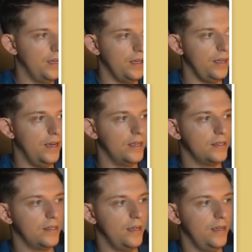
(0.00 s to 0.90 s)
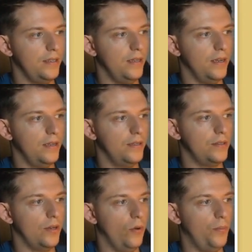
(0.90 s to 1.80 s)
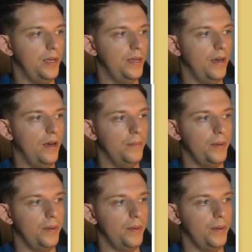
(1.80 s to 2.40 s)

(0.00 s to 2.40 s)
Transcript: Yes, it does open up.